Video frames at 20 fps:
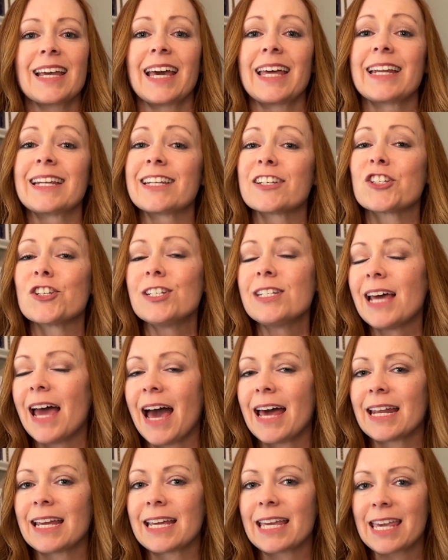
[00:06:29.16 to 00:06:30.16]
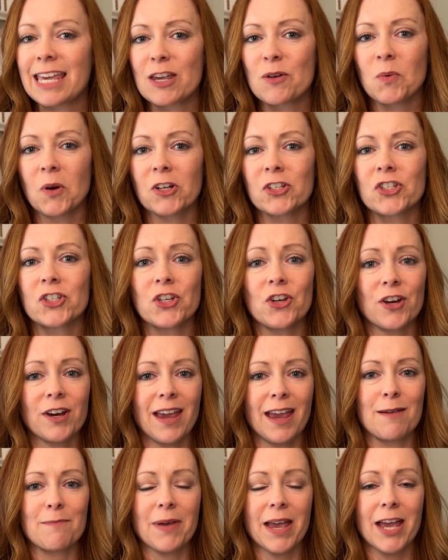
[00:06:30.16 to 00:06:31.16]
In addition to adding keywords to your
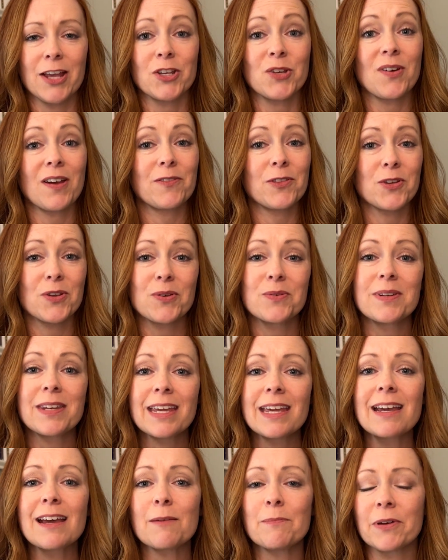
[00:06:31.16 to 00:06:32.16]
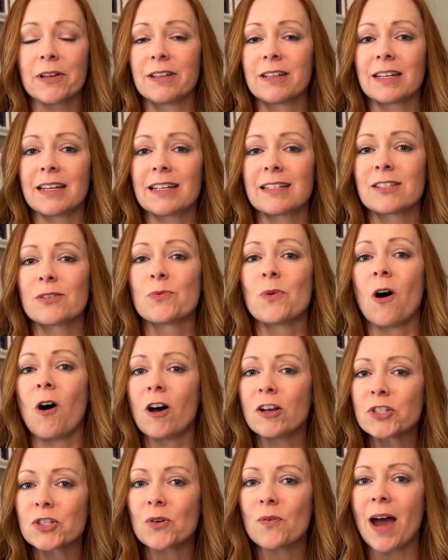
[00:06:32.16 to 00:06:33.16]
campaign, you have the unique ability to
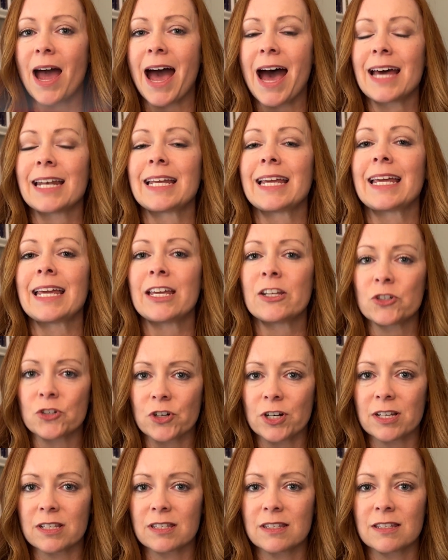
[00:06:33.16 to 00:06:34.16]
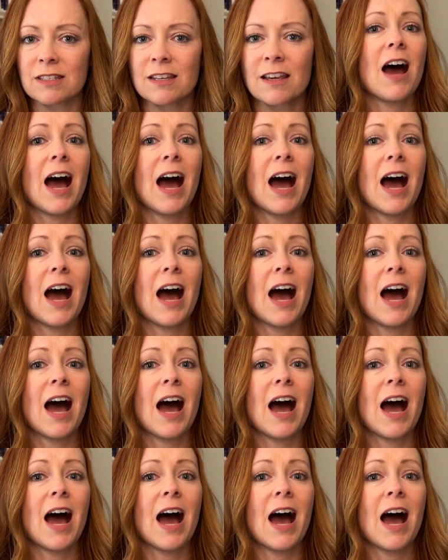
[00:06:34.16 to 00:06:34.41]
also add interests.